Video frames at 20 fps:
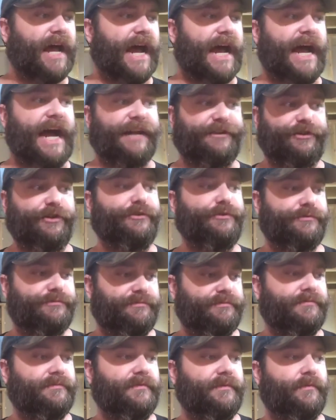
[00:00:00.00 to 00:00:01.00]
I
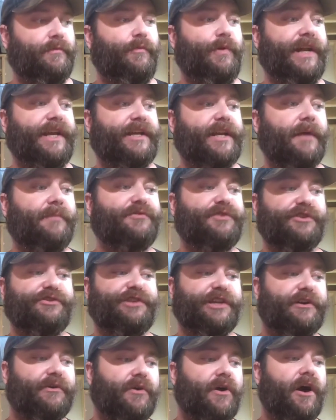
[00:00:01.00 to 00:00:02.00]
do, when it comes to
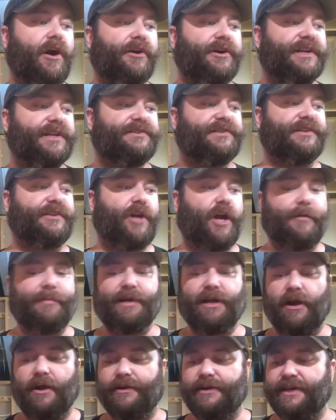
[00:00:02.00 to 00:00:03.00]
general hardness and
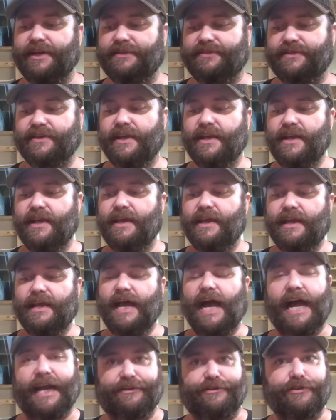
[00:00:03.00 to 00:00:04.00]
carbonate hardness,
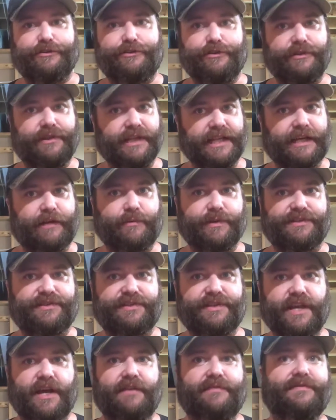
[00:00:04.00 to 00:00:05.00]
I do the liquid
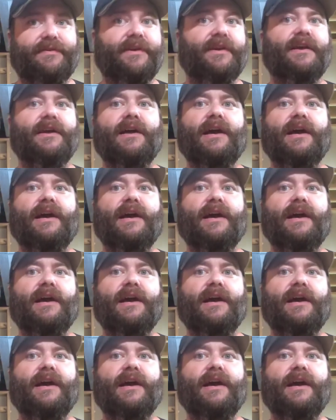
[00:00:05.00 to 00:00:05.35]
stuff.